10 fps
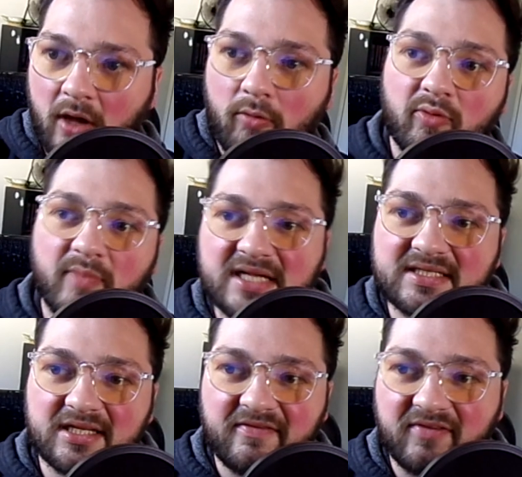What makes
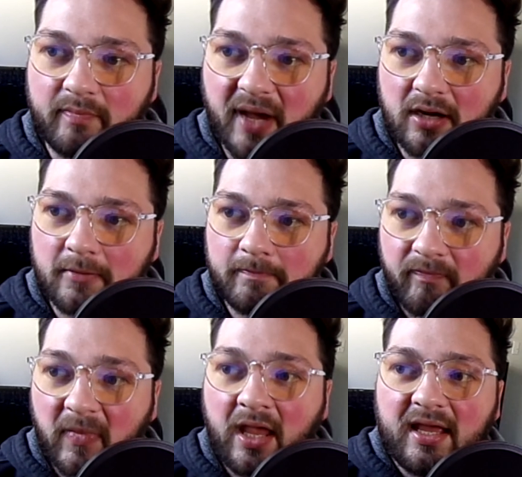it even better
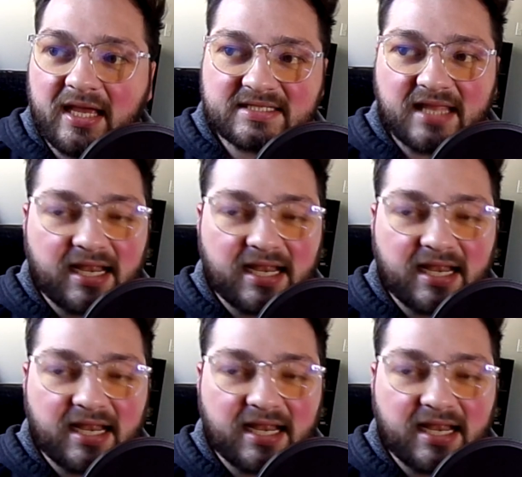is that